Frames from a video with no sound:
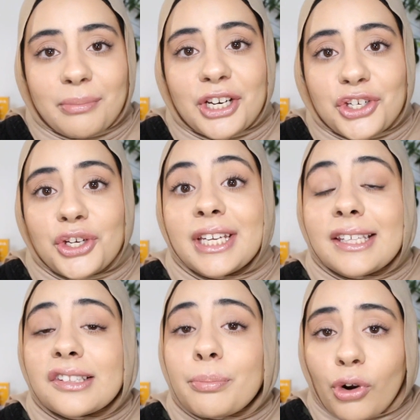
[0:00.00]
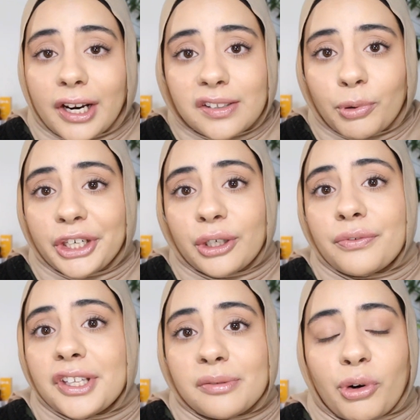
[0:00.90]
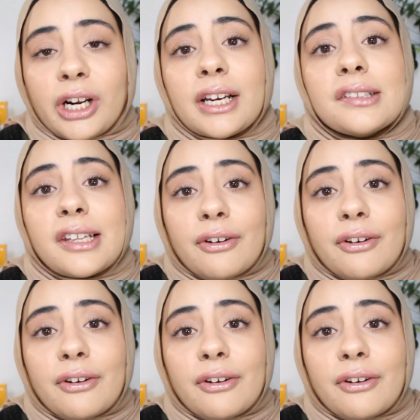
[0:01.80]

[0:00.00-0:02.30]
mention is the price point of these products.